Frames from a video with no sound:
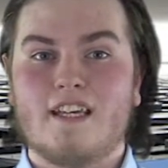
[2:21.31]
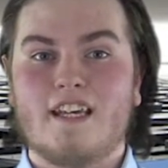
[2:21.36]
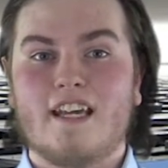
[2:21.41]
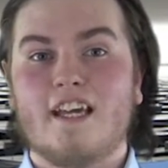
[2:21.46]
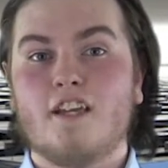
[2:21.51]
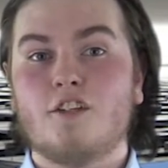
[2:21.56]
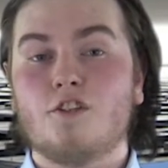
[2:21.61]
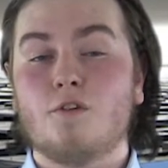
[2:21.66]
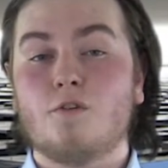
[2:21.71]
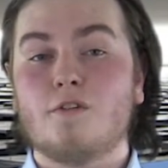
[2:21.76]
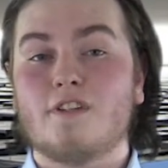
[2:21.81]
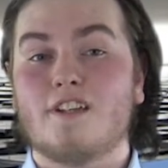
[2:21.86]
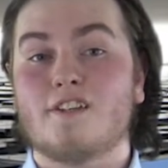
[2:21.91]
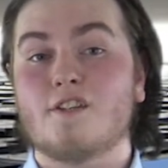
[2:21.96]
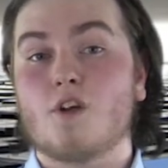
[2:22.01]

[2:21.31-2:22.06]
It uses